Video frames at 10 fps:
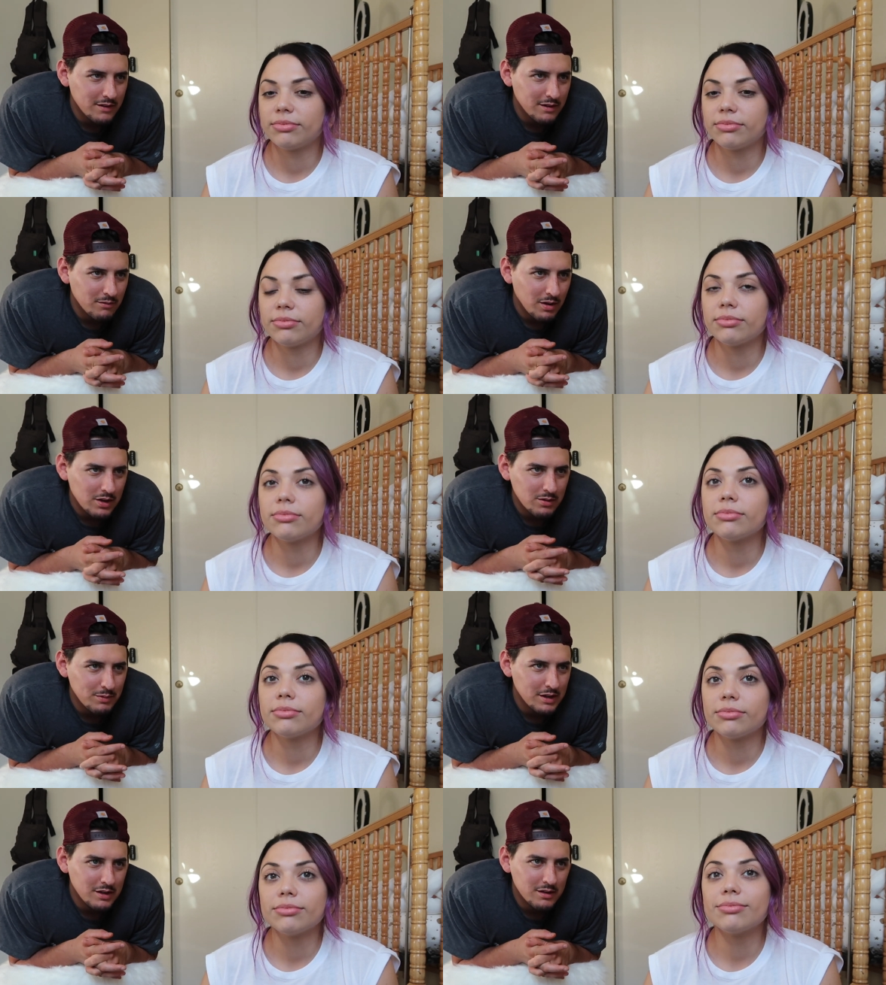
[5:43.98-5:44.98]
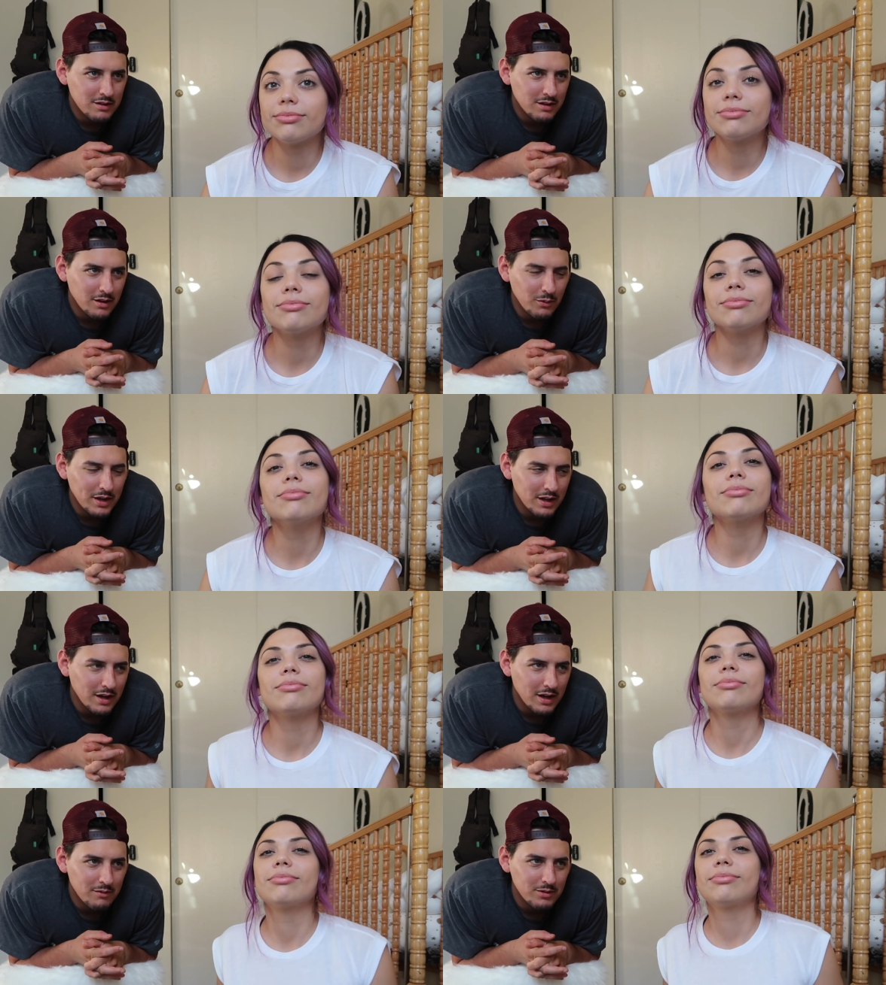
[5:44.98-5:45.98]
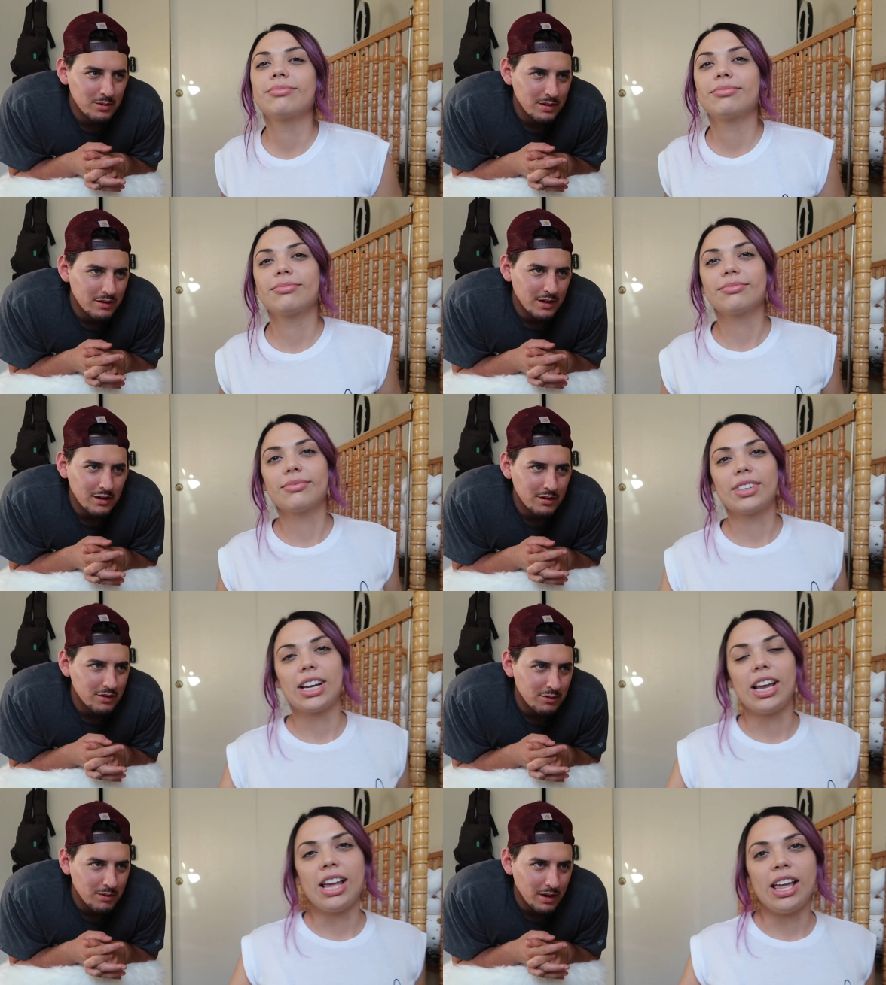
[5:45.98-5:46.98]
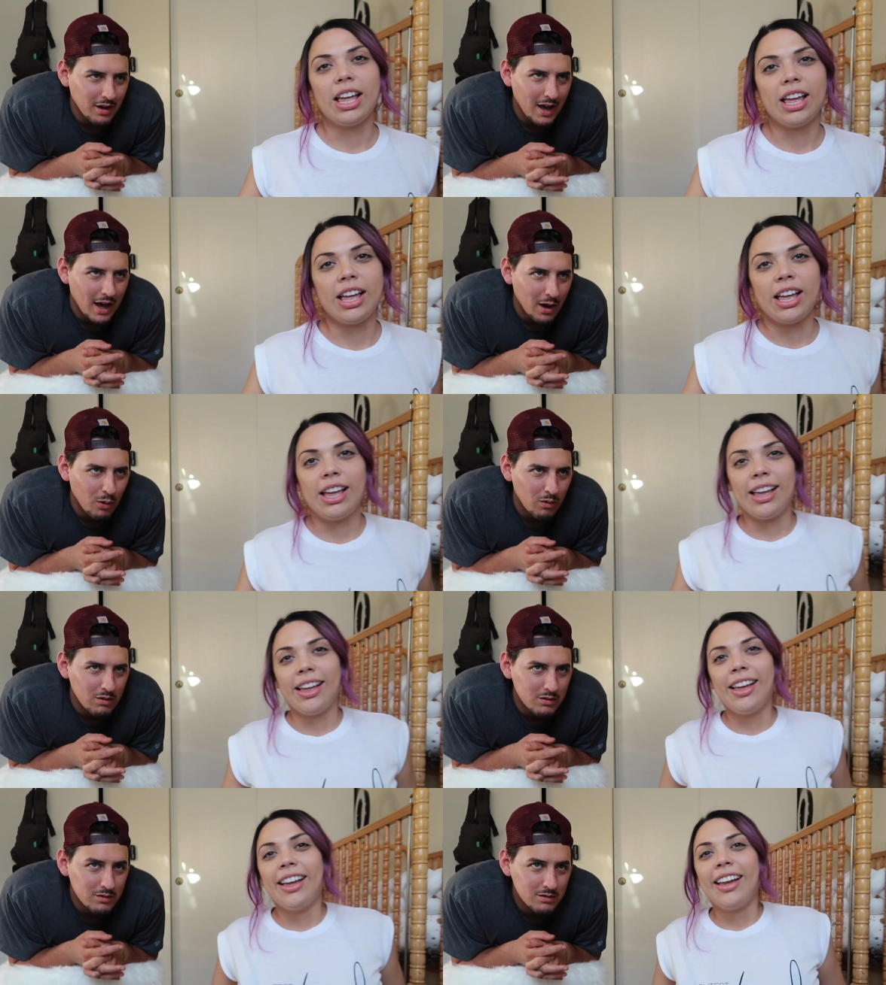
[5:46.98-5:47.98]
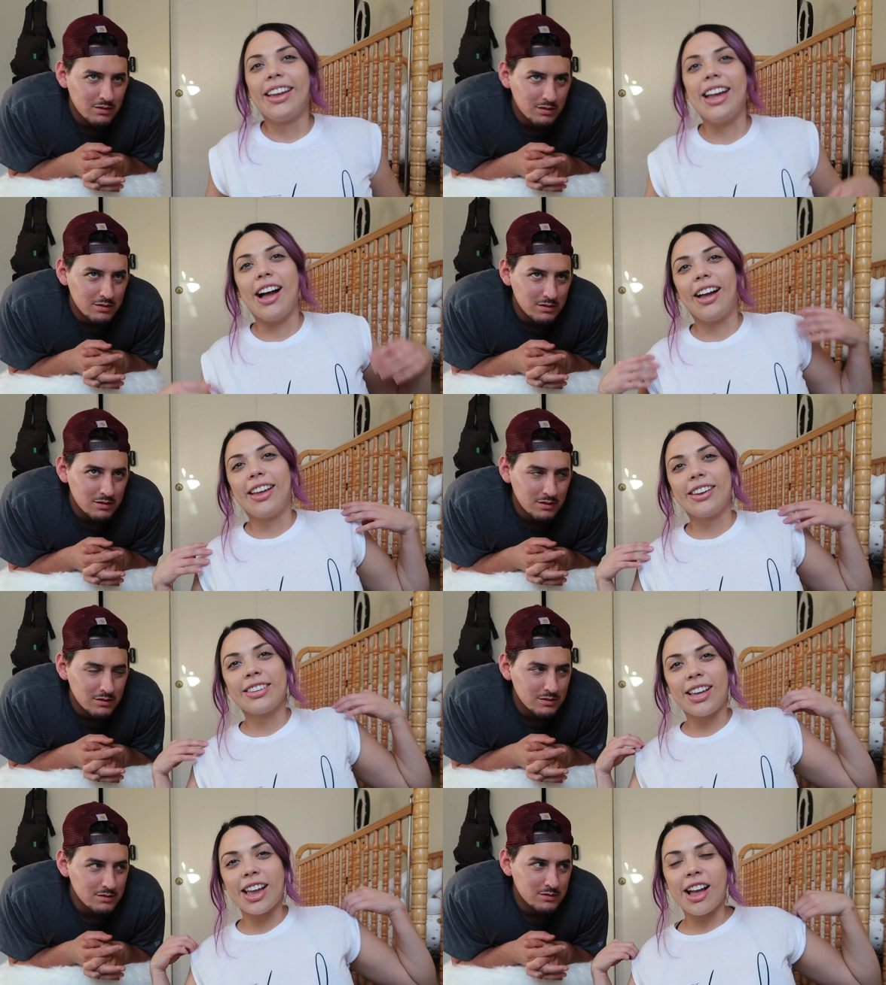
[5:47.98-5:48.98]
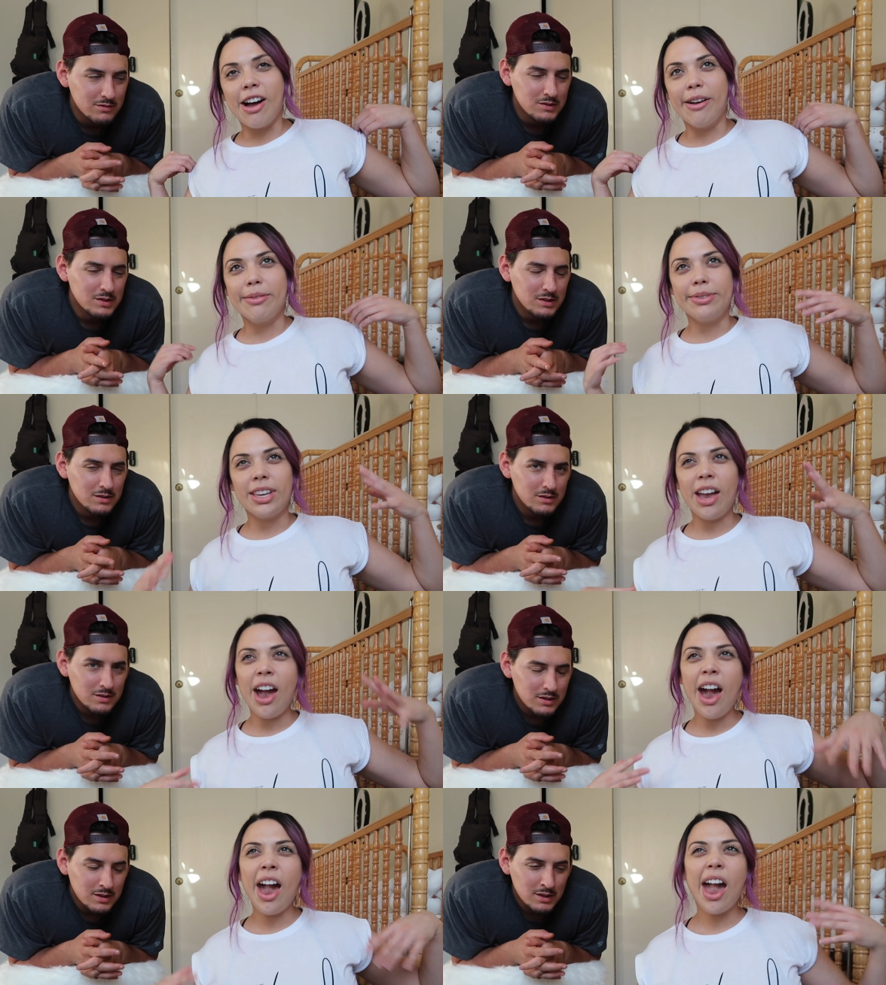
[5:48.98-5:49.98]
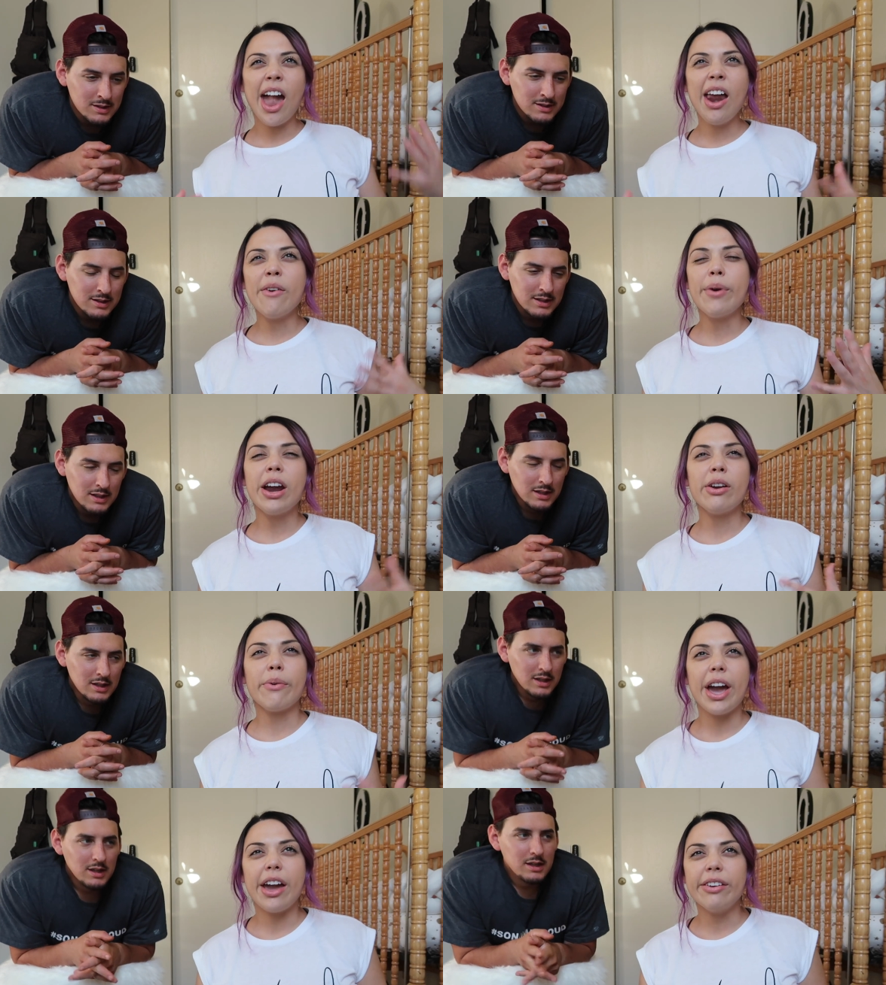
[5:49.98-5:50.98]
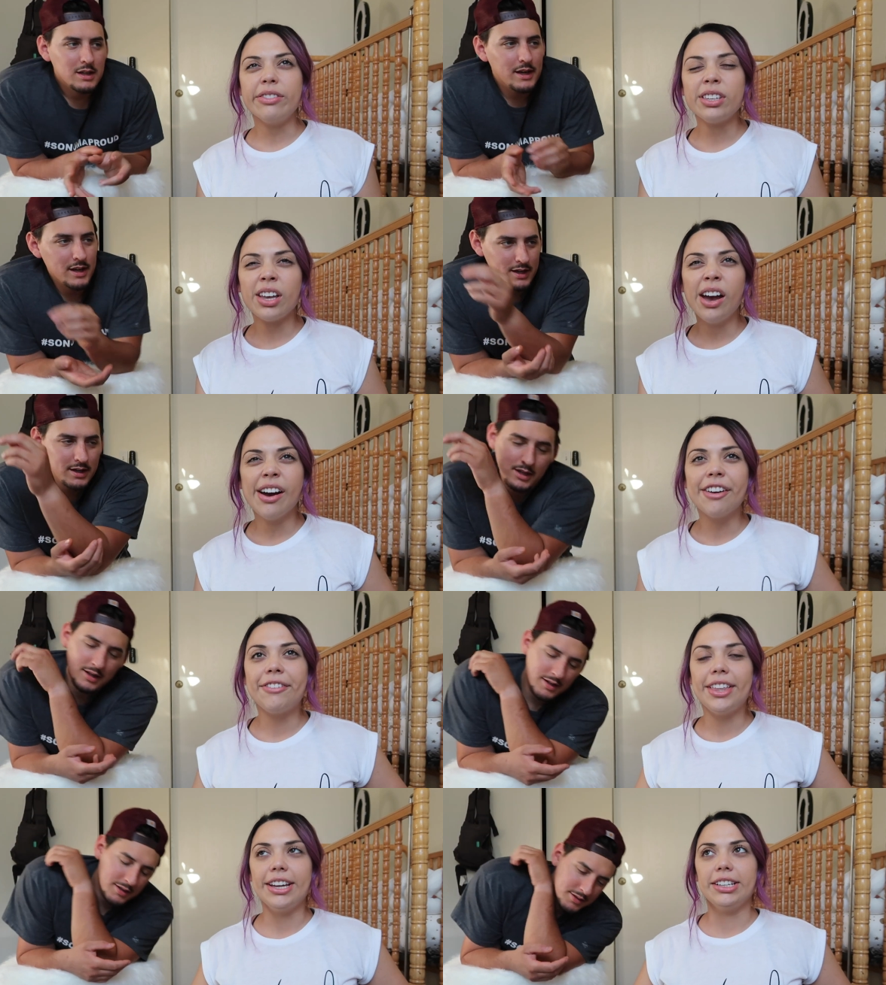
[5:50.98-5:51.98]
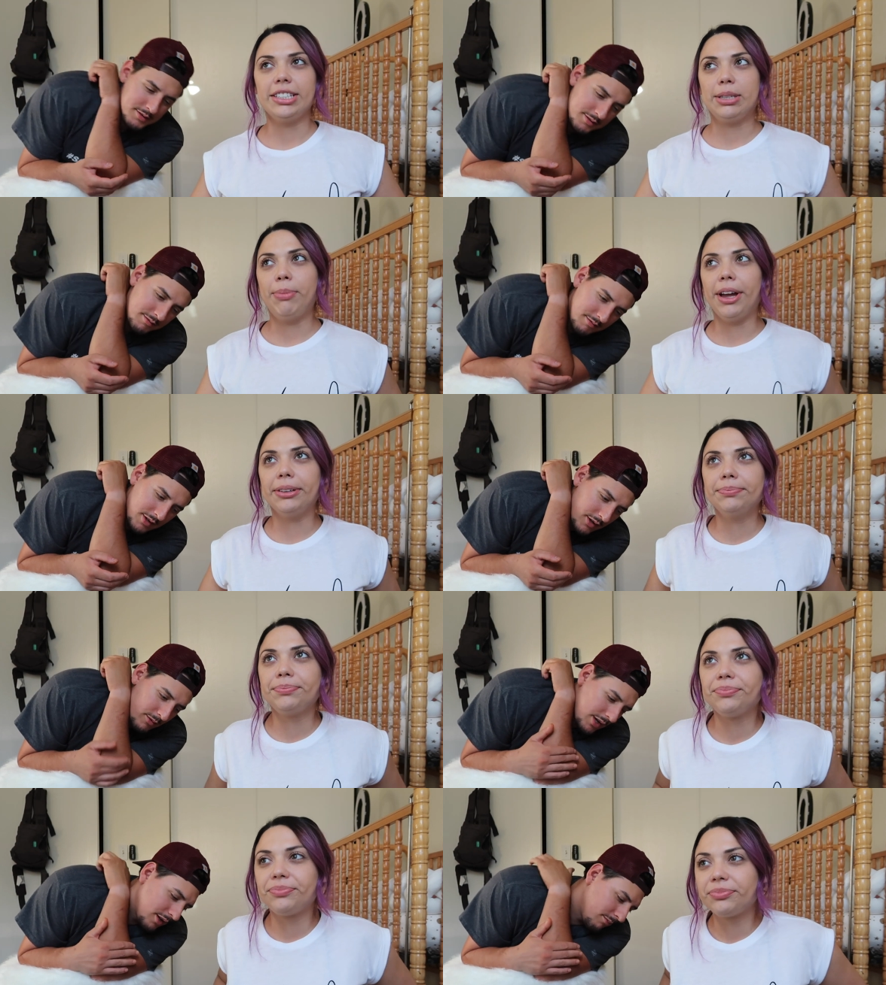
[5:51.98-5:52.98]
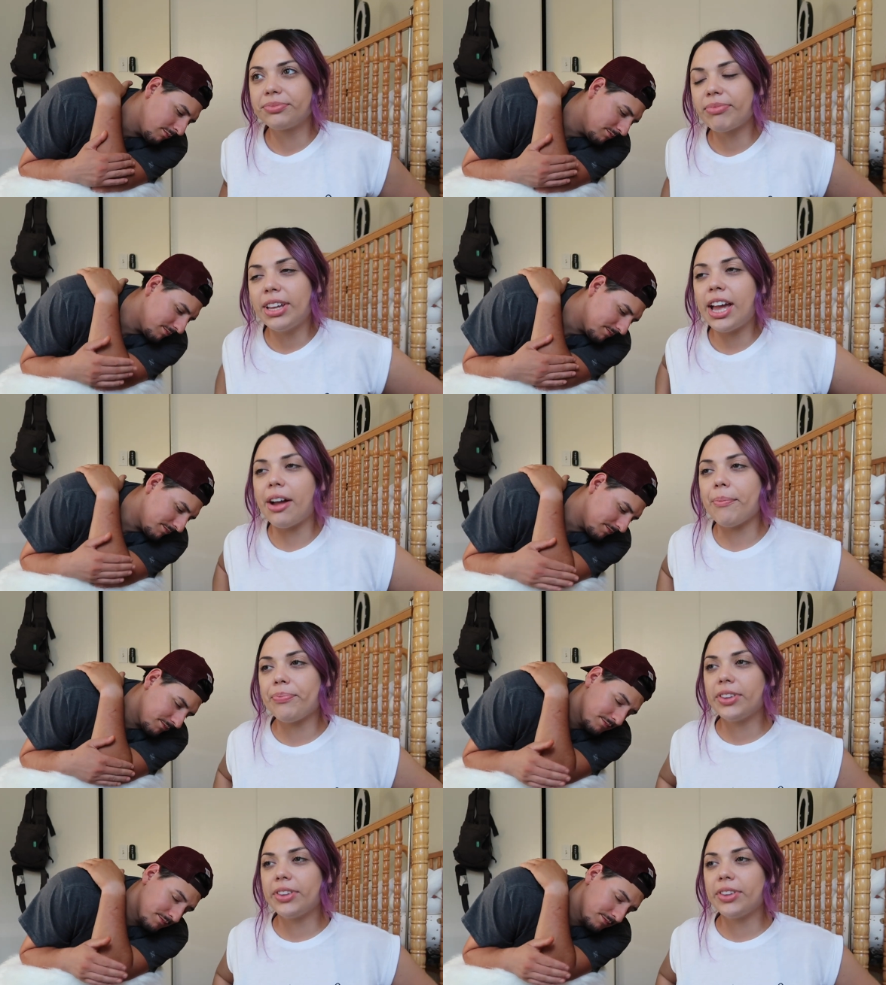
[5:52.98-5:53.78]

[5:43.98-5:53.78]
Speaker 1: and then randomly mm-hmm. a week and a mm-hmm. half, two weeks later you're just like, ow.
Speaker 2: Yeah, it just like comes in a weird way of yeah. things. But very random. Yeah.